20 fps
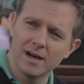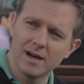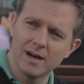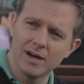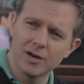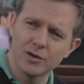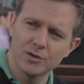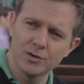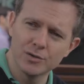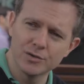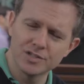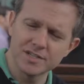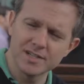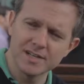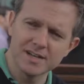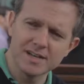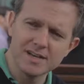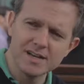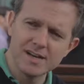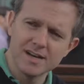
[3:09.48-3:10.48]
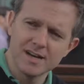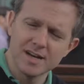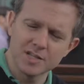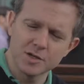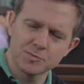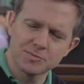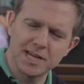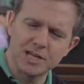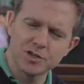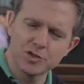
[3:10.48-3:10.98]
uh, using a
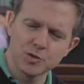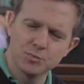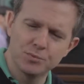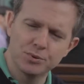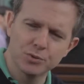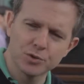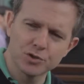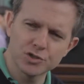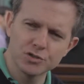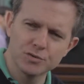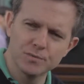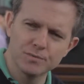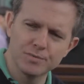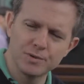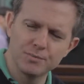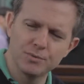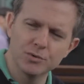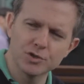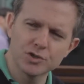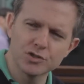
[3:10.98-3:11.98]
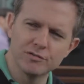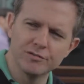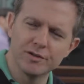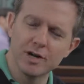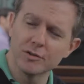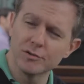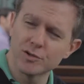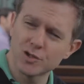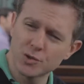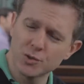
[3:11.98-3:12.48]
substantial portion, proportion of
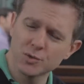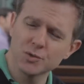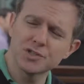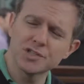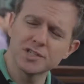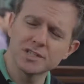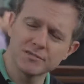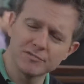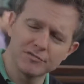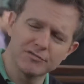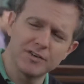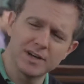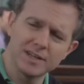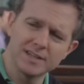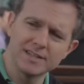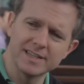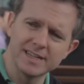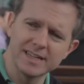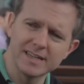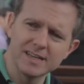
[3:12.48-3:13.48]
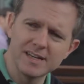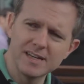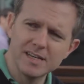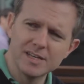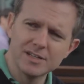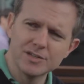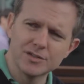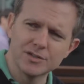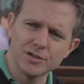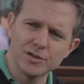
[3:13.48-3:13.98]
our resources and funding
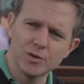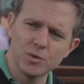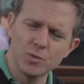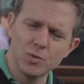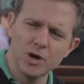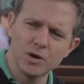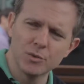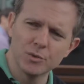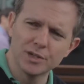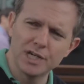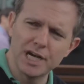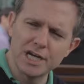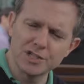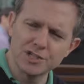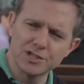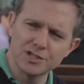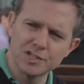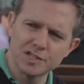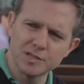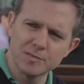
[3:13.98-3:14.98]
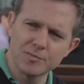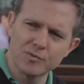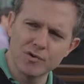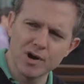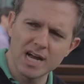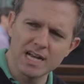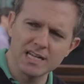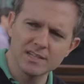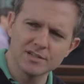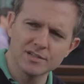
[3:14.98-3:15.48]
to work with agencies and
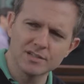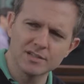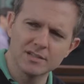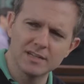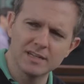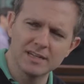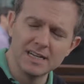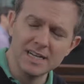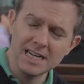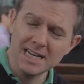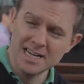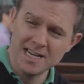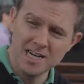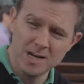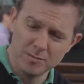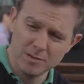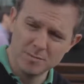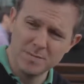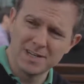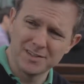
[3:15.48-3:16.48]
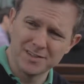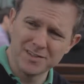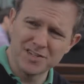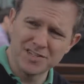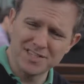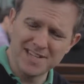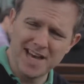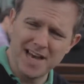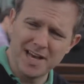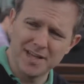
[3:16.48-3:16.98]
brands to help them
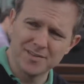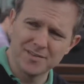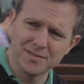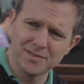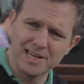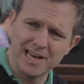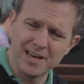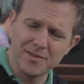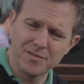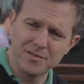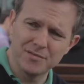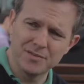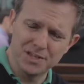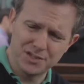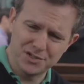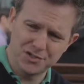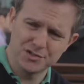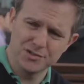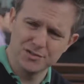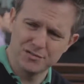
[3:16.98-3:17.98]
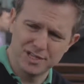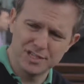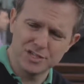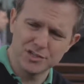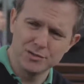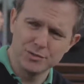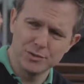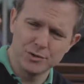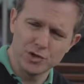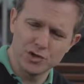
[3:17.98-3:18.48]
understand that this,
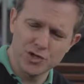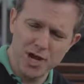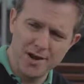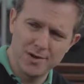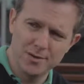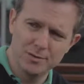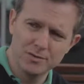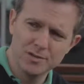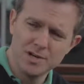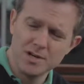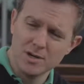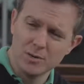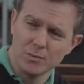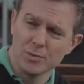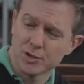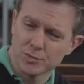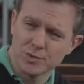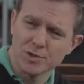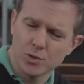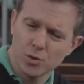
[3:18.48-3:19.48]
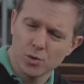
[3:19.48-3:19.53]
this new channel, which we